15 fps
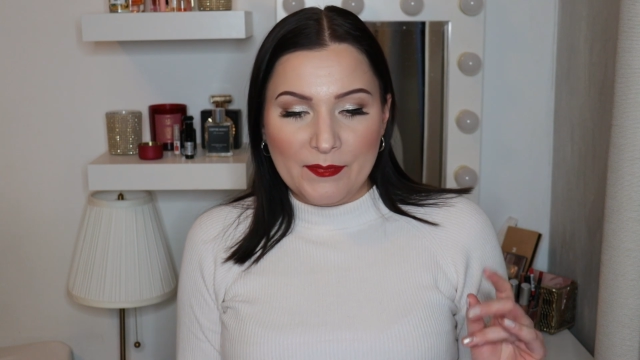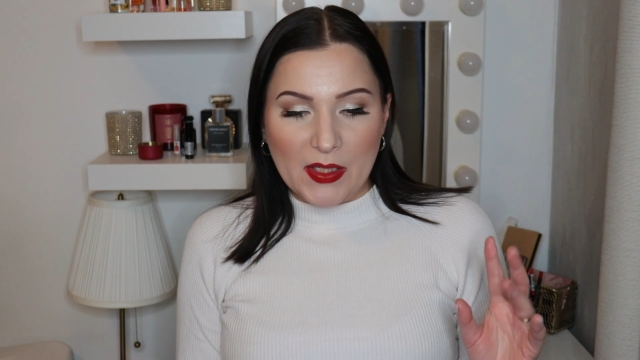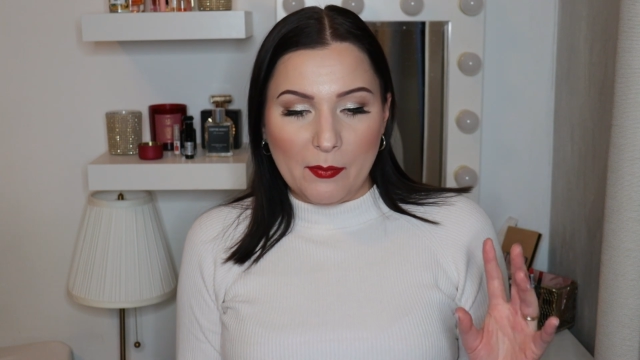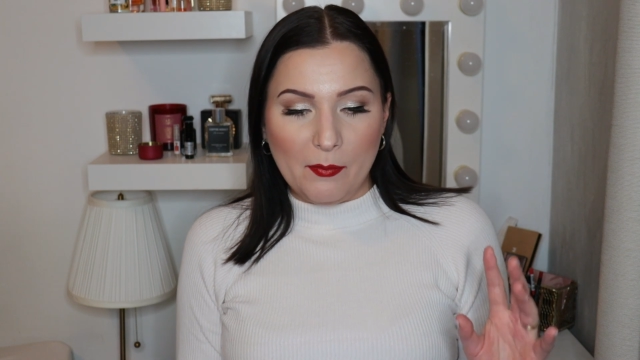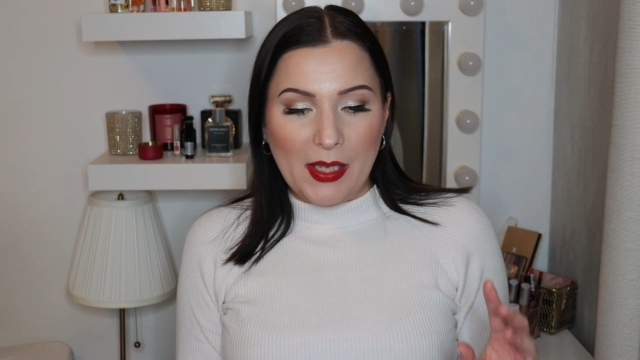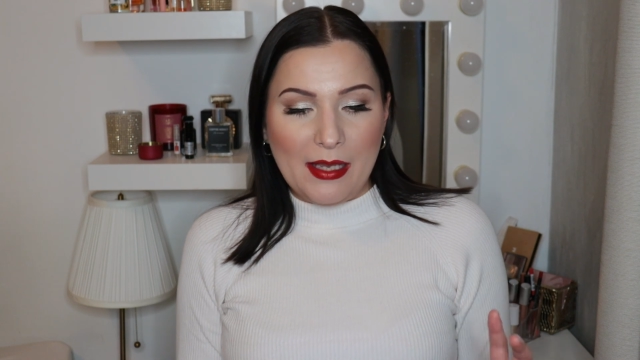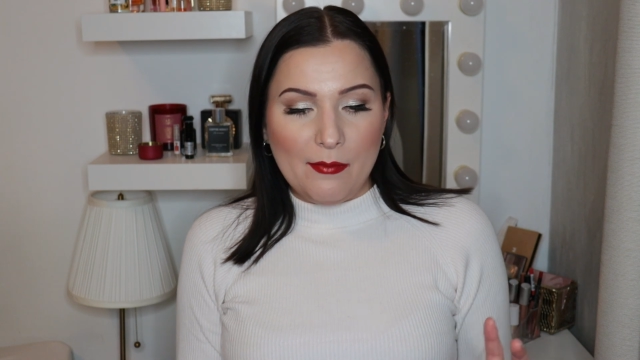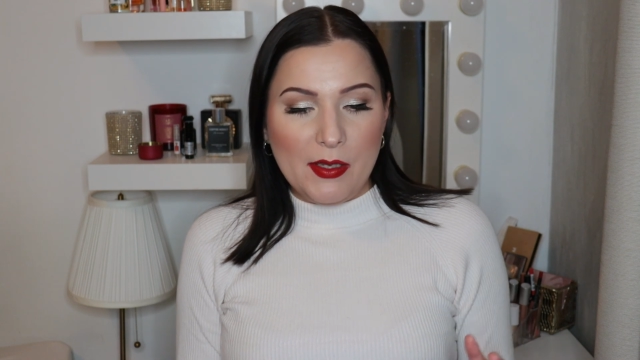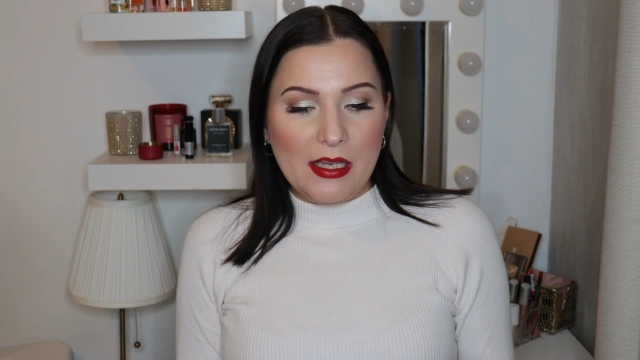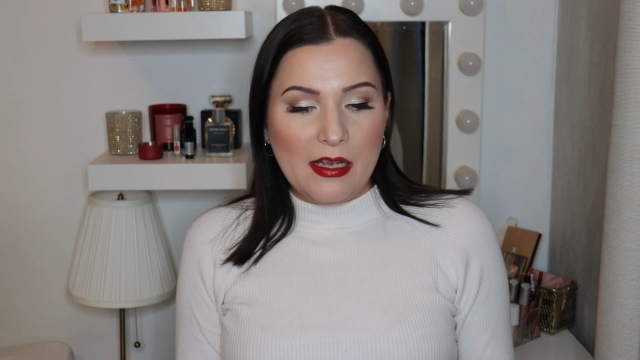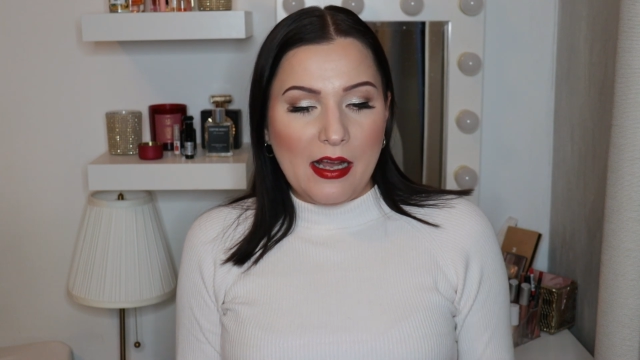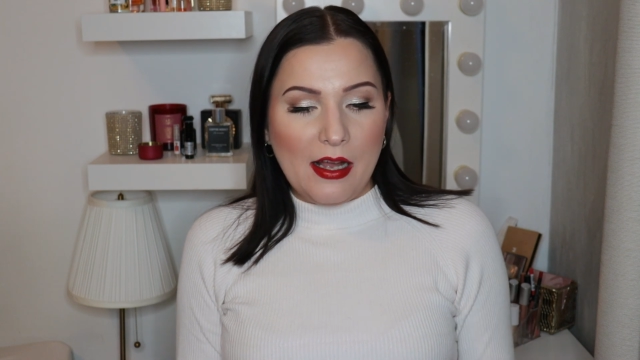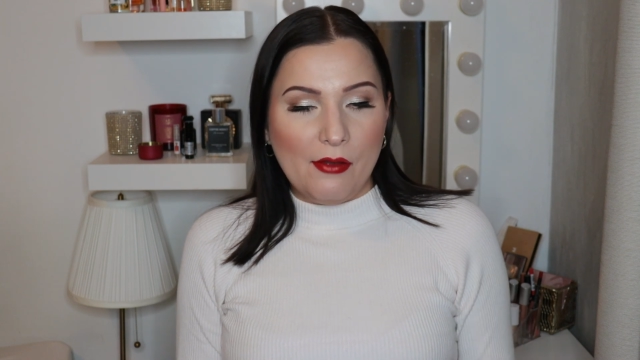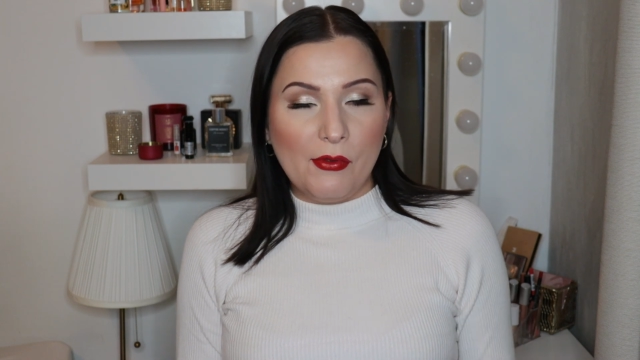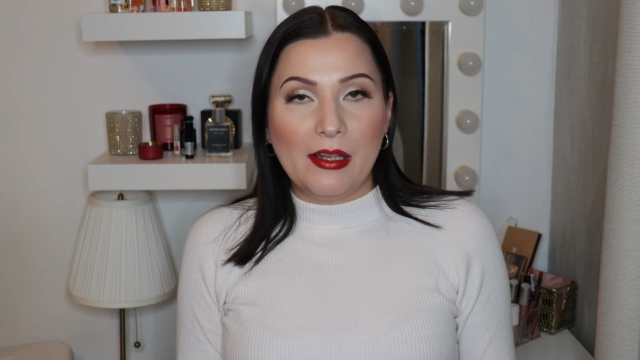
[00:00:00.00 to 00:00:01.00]
Maybe
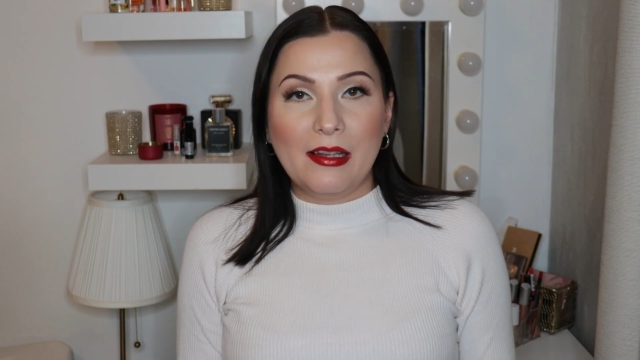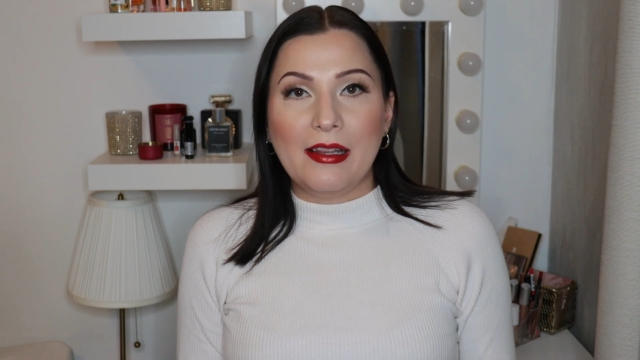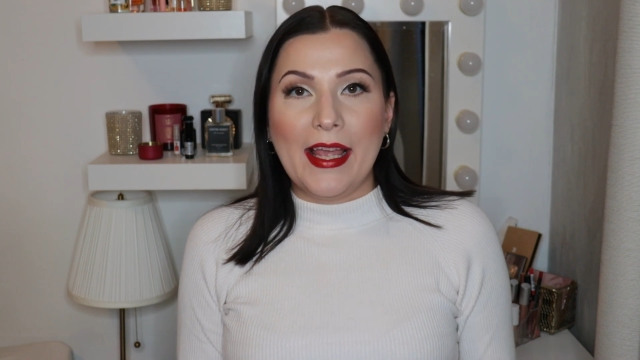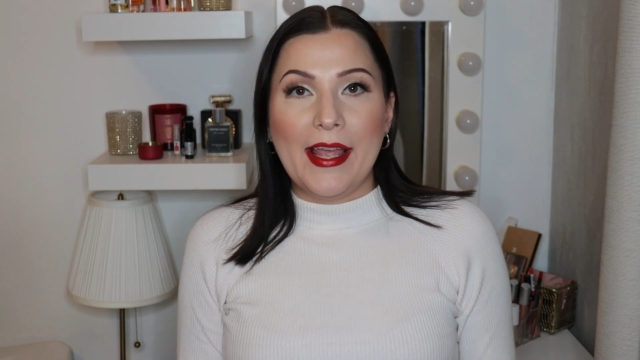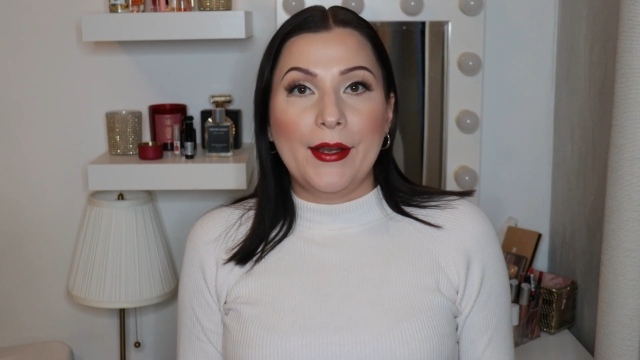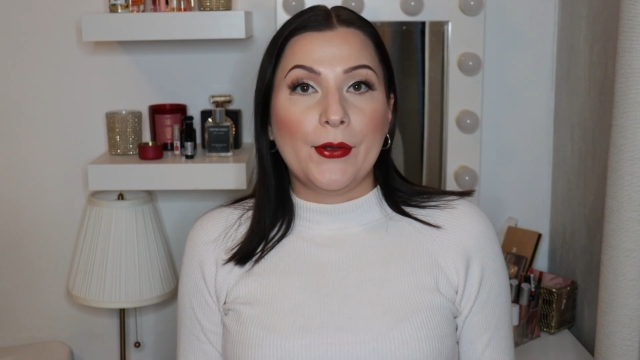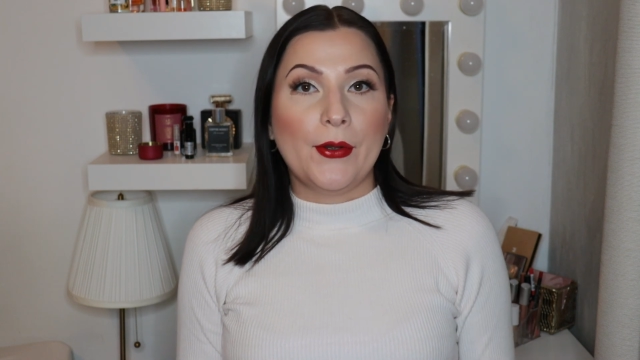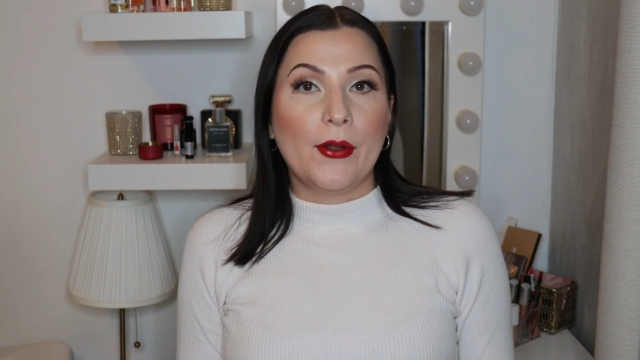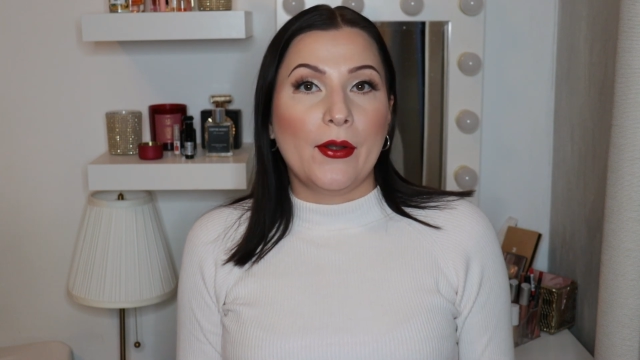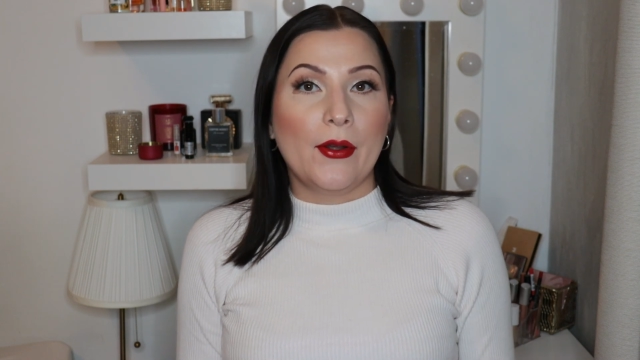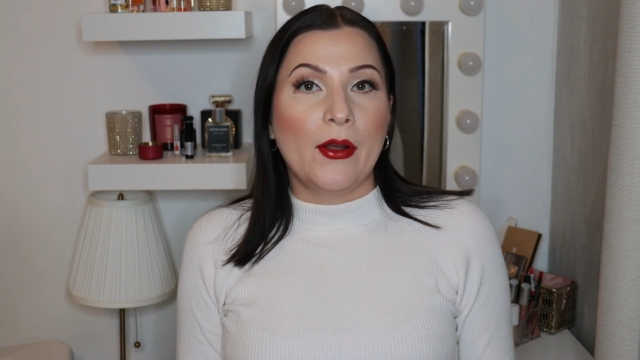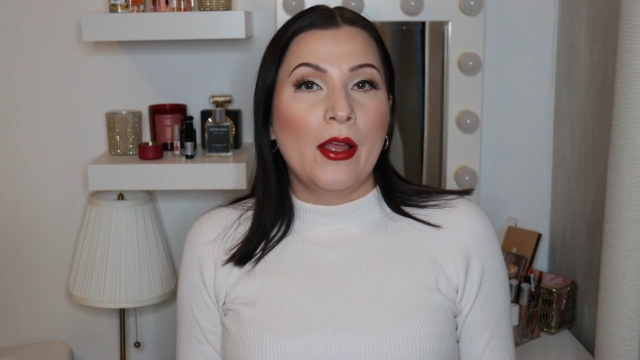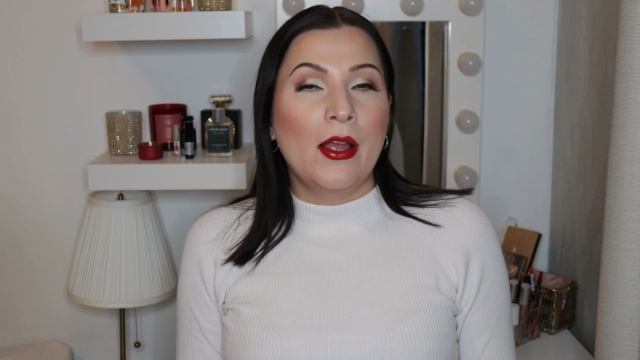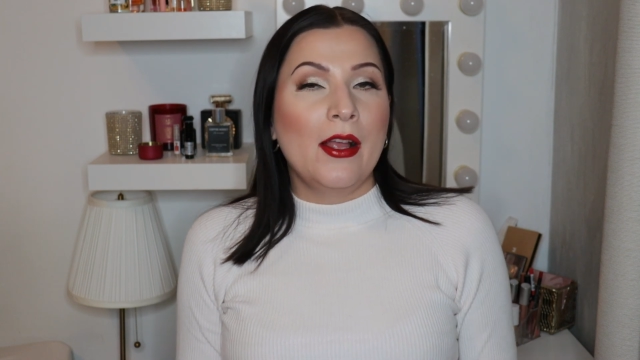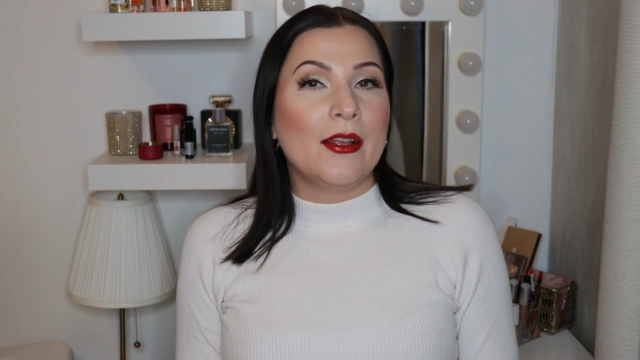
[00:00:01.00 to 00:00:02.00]
I will
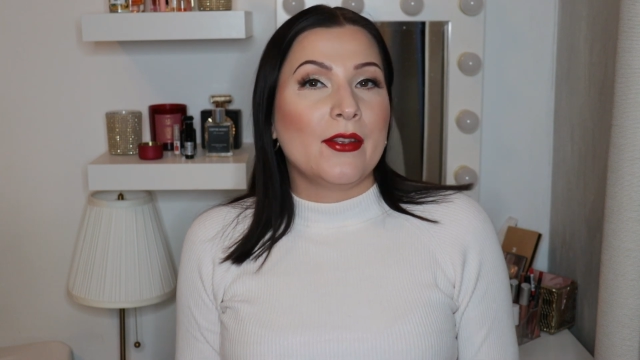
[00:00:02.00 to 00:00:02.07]
later,